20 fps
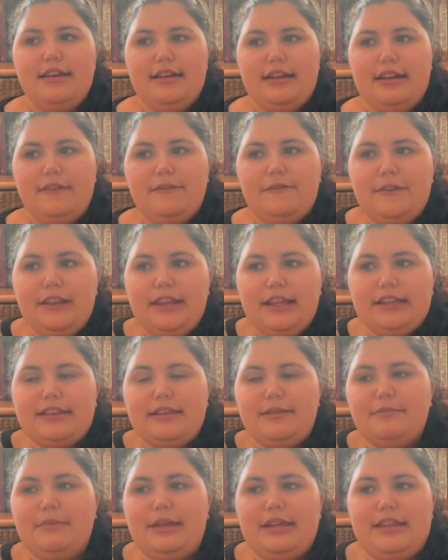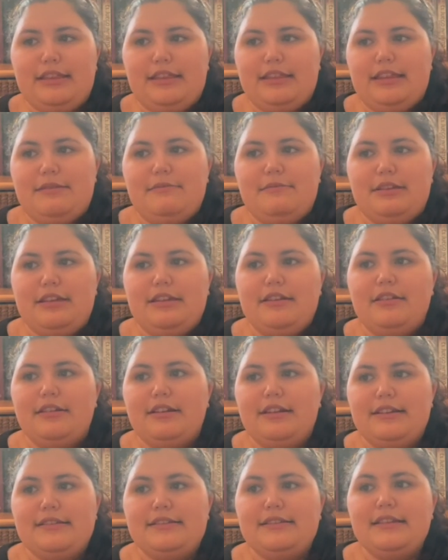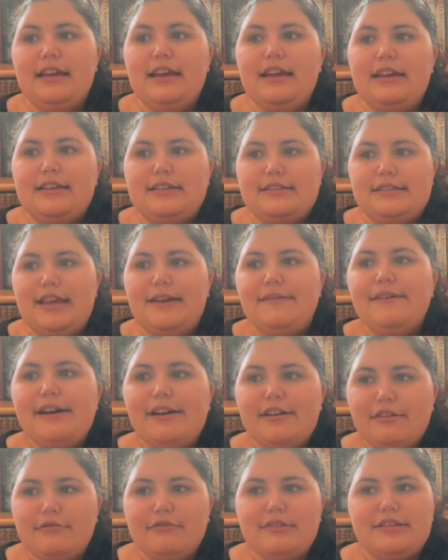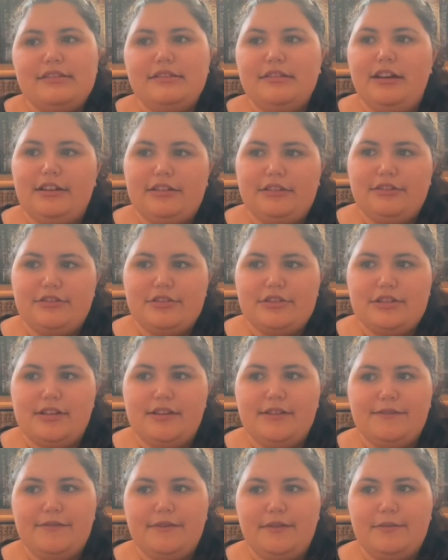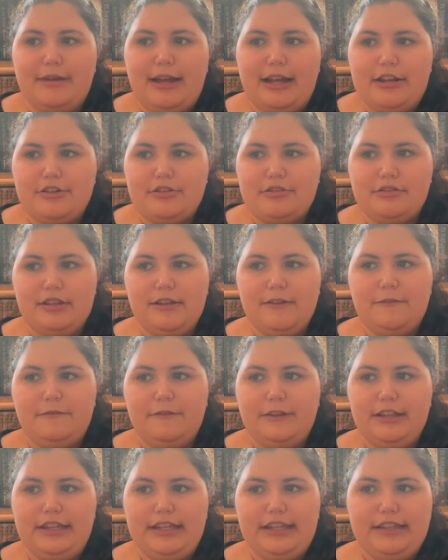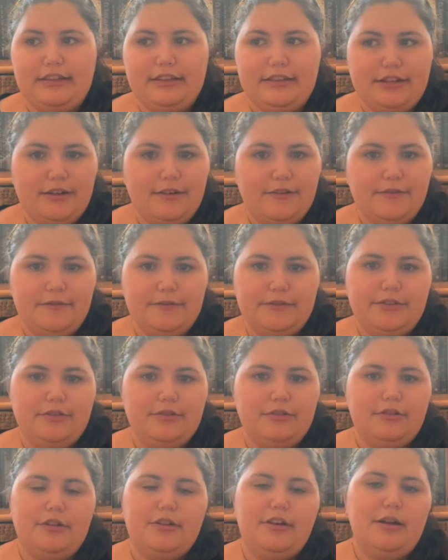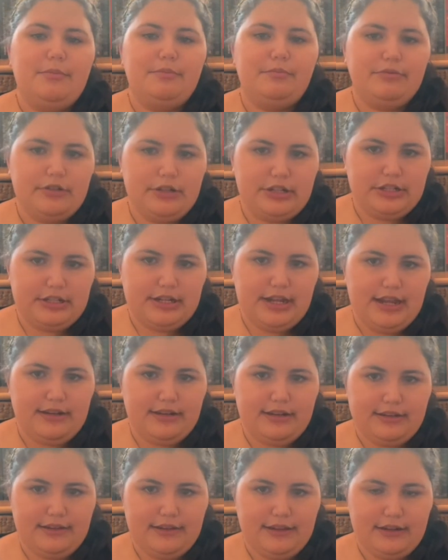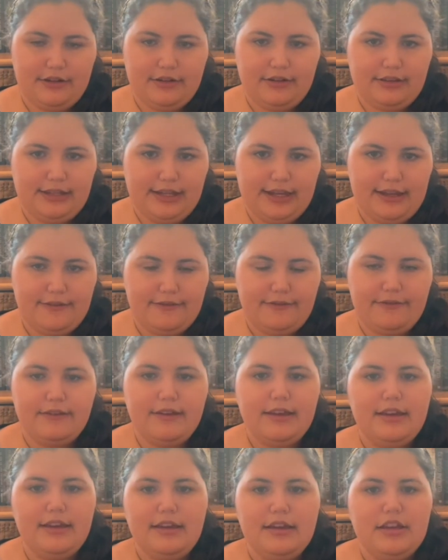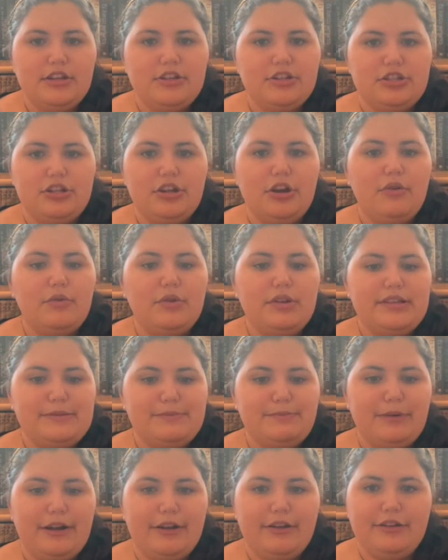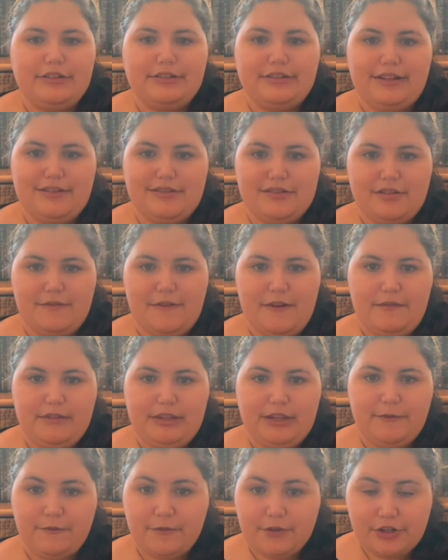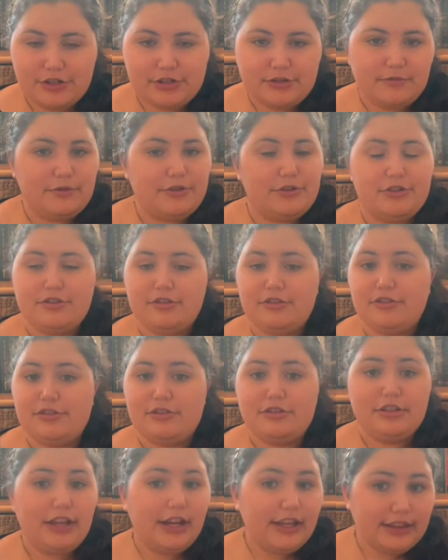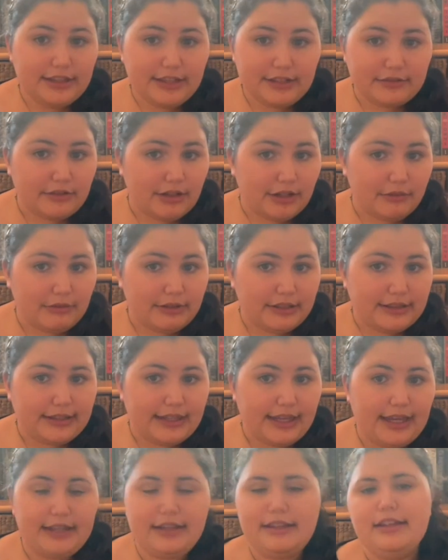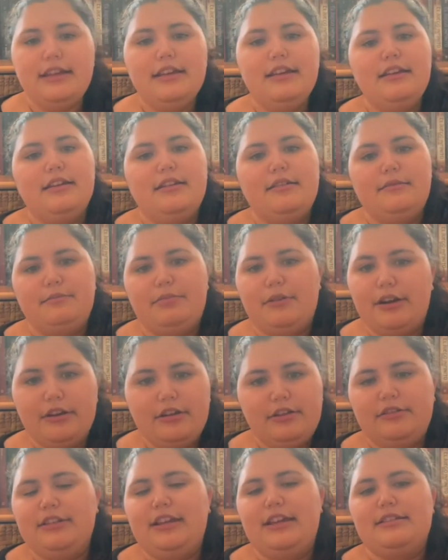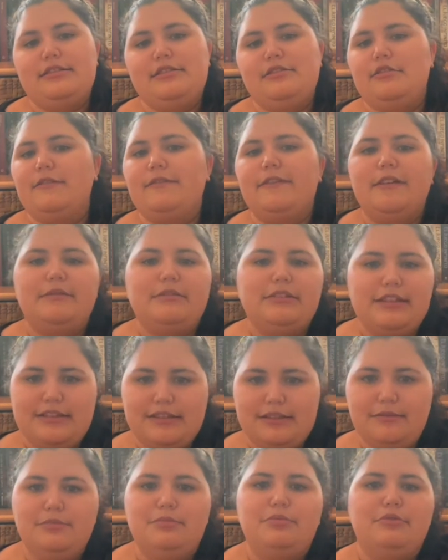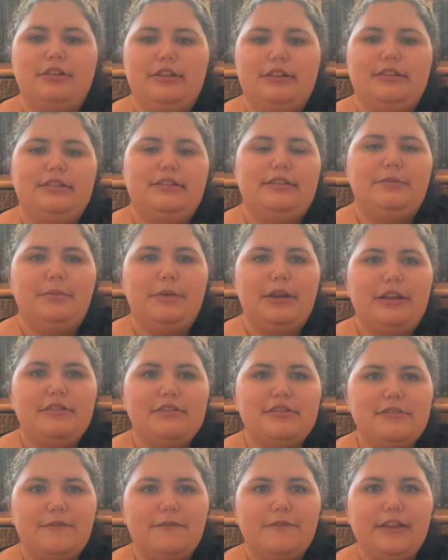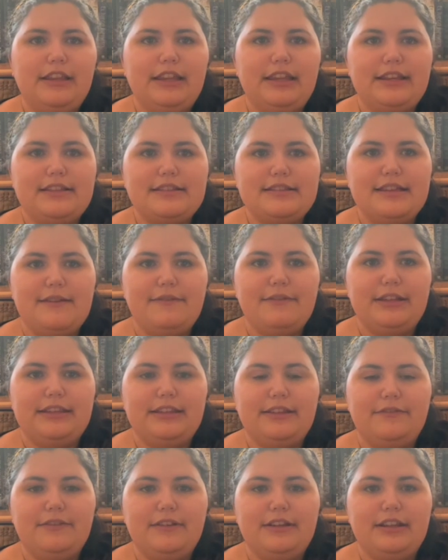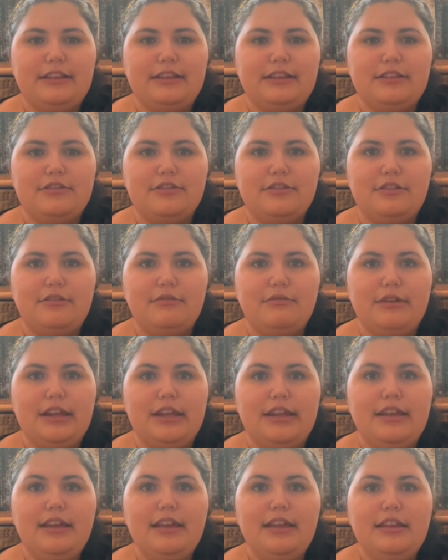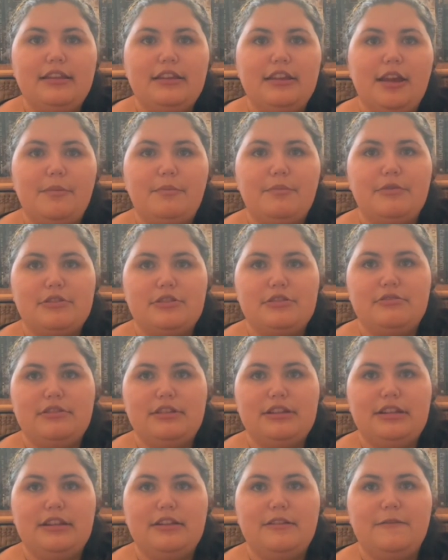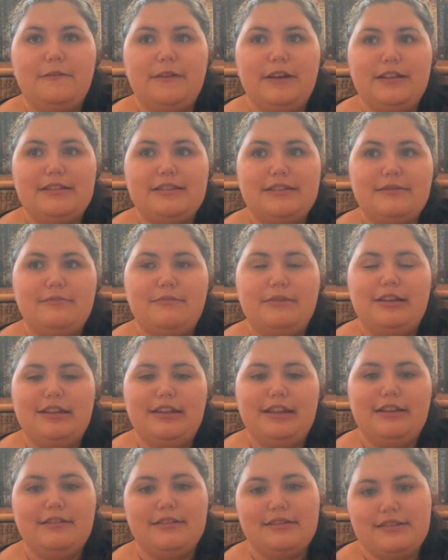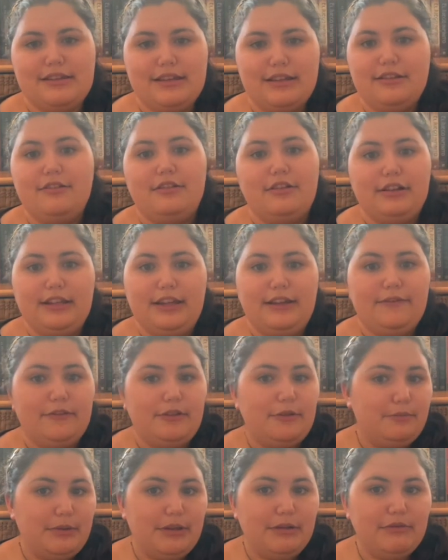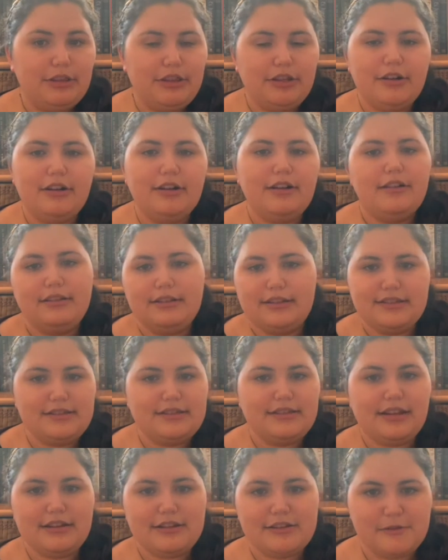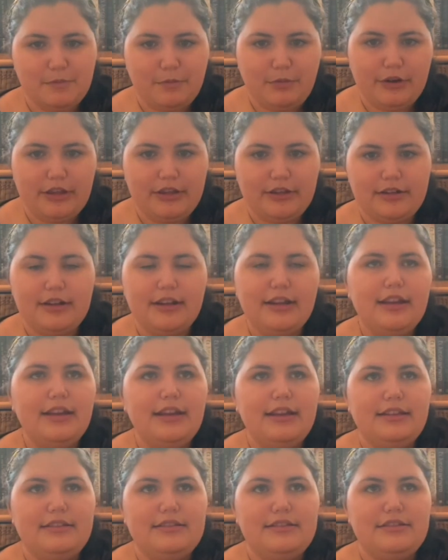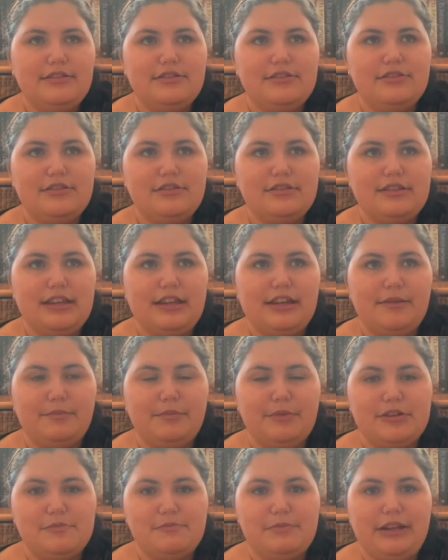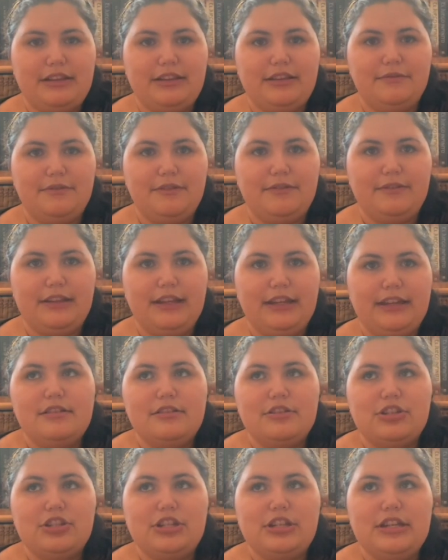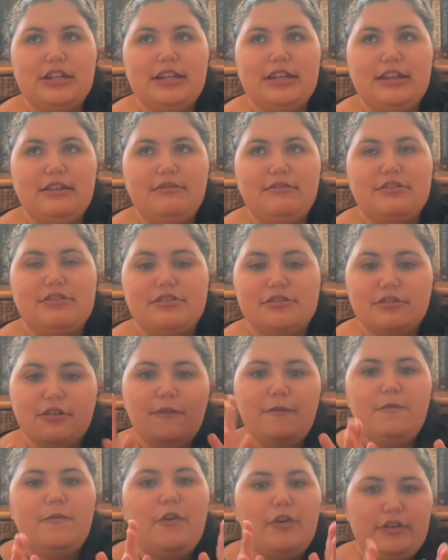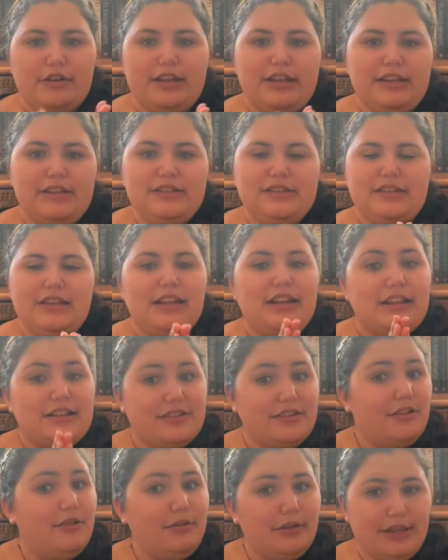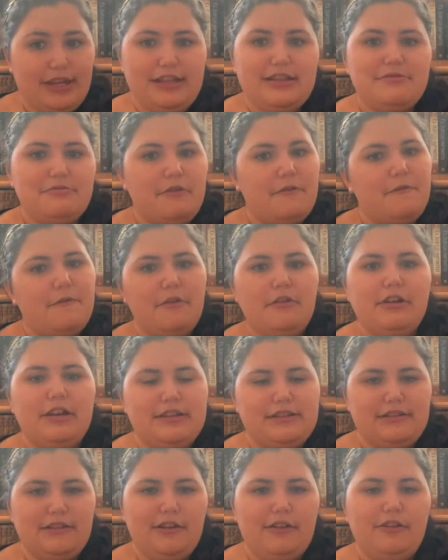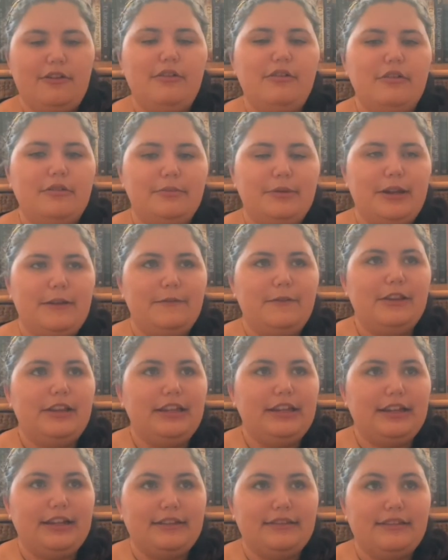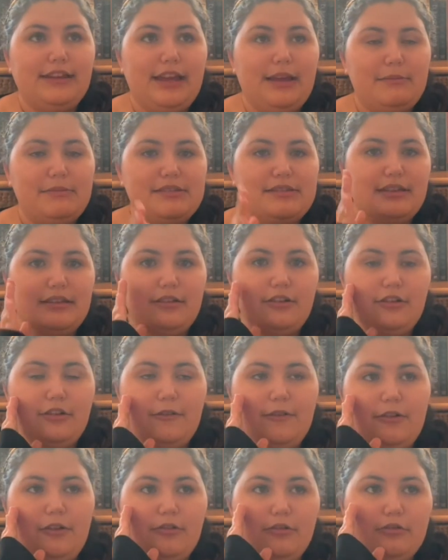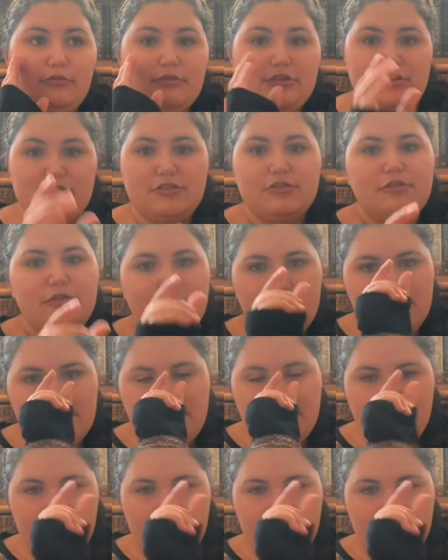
And I feel like the main theme here is Sava always locked herself from actually feeling loved or appreciated in her life. She always prioritized her family first, which there's nothing wrong with that. Prioritizing your family is important, but I also feel like Sava definitely took away the opportunity to find someone else in her life to be with her. This is not a spoiler. This is just like a perspective of like, she was so focused, and it's okay to be focused on a goal, but I feel like at times her goal was so